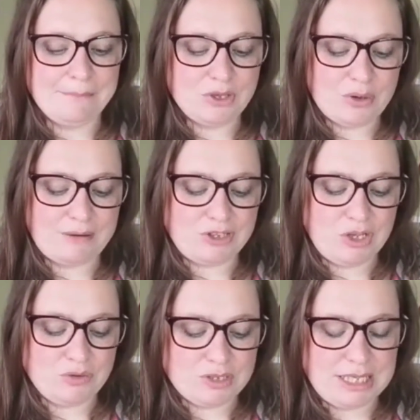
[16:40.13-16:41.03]
You have to
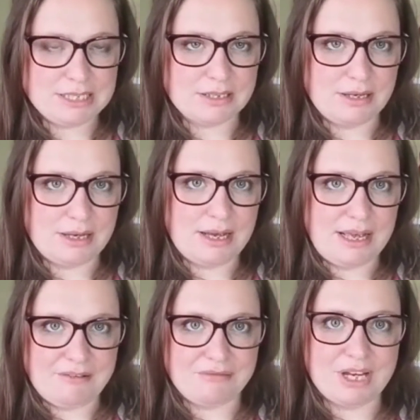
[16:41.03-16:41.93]
use these
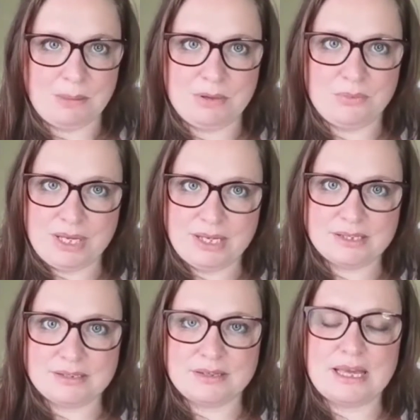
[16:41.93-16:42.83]
every couple of
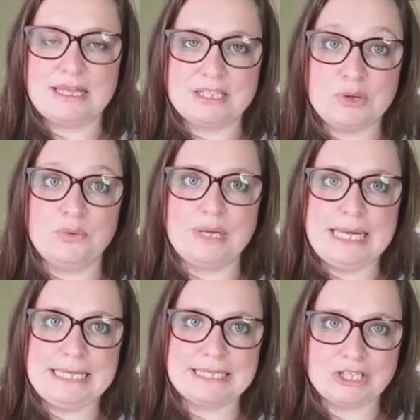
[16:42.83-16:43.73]
weeks until
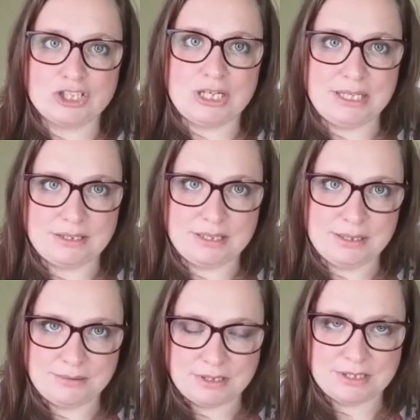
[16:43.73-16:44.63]
it's actually
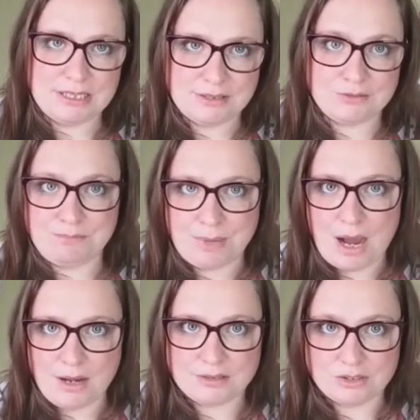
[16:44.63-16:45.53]
the disease has
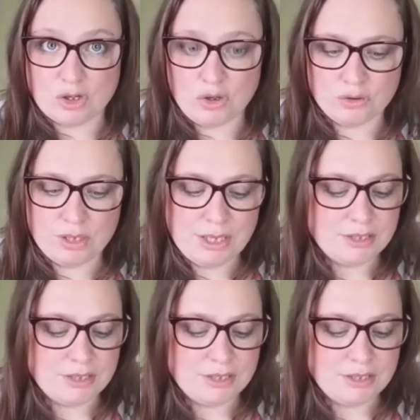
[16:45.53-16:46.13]
passed, it's gone.